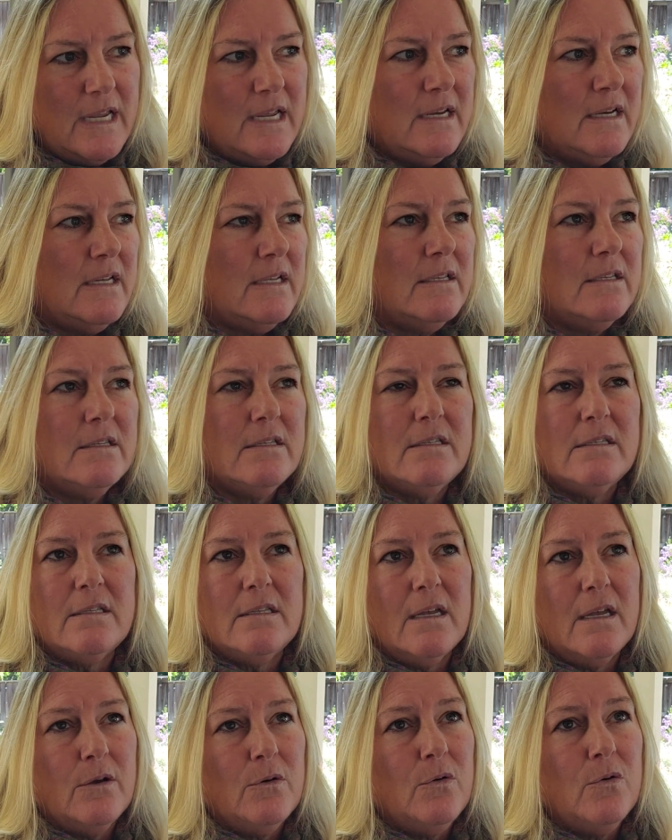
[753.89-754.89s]
It
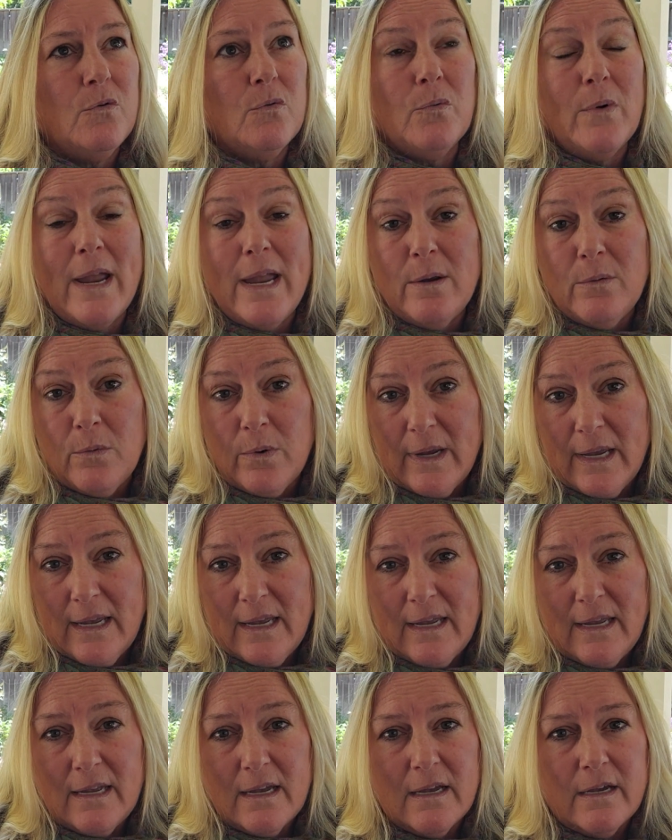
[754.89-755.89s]
is a great
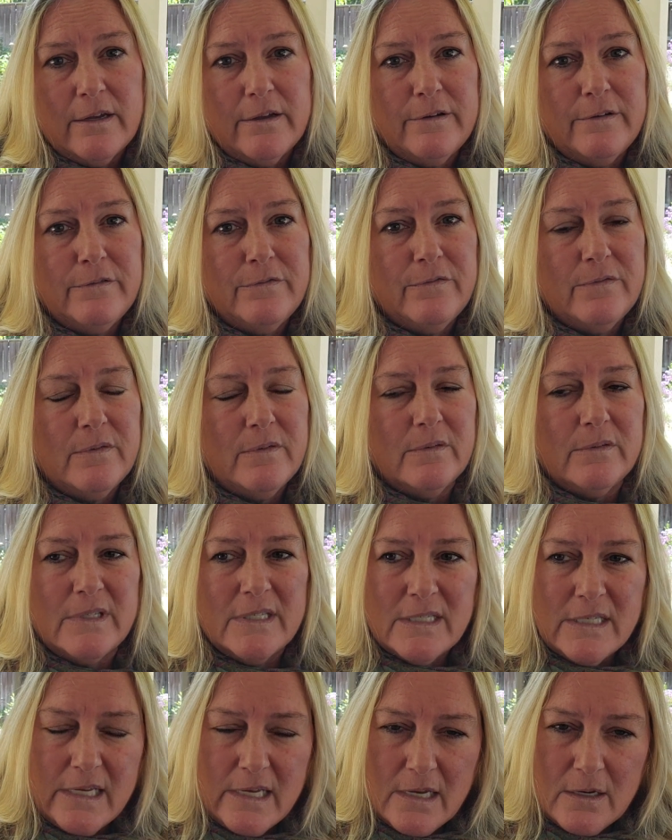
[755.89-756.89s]
way of
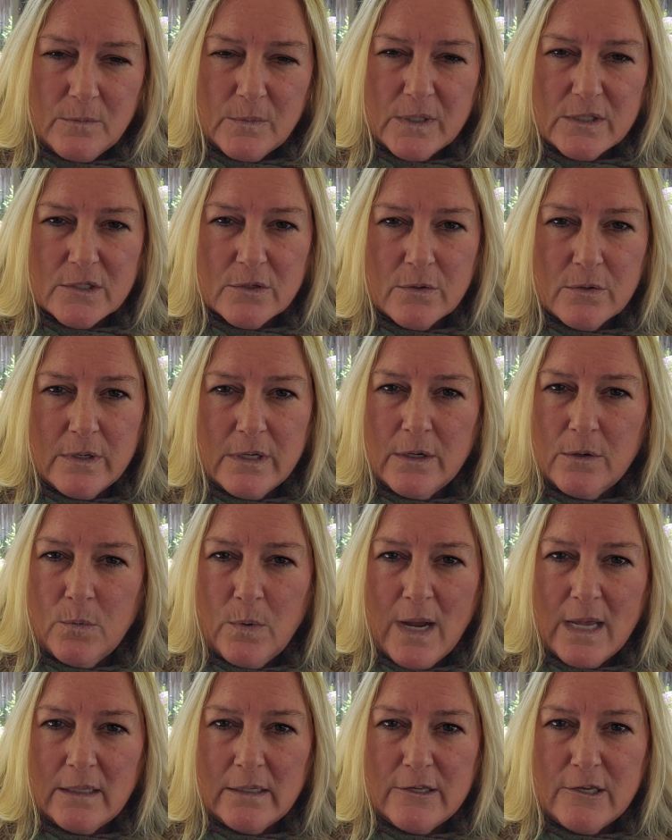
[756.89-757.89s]
seeing what's growing
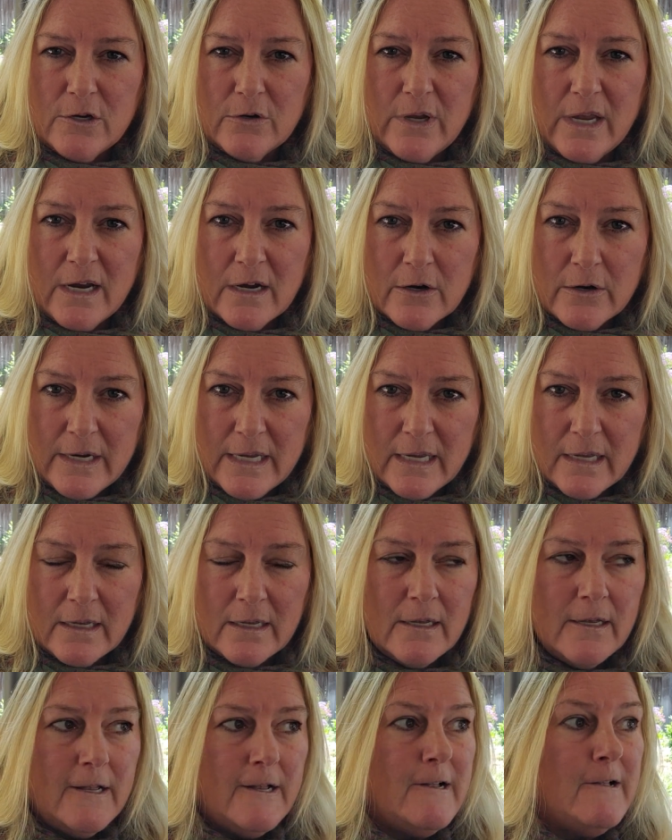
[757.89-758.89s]
well in your
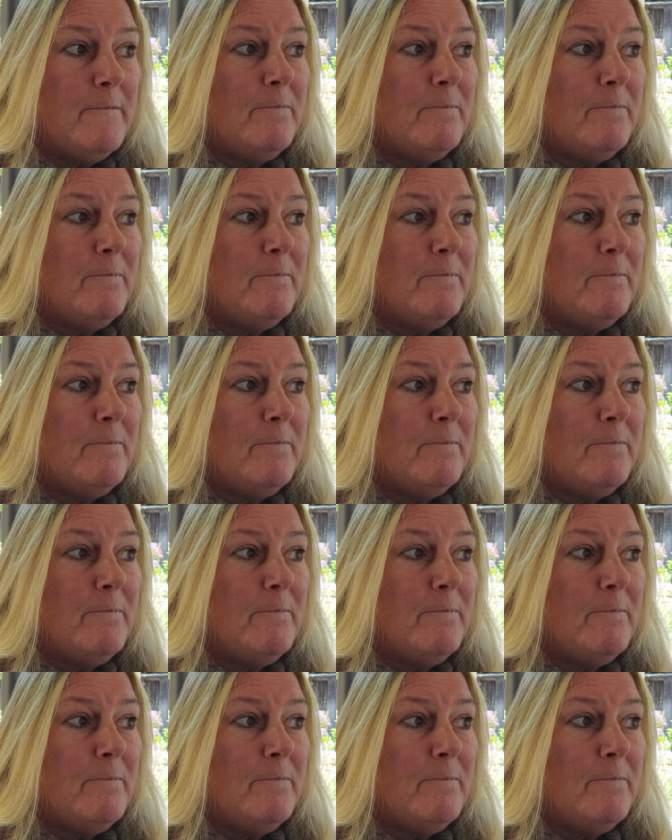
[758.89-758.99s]
area,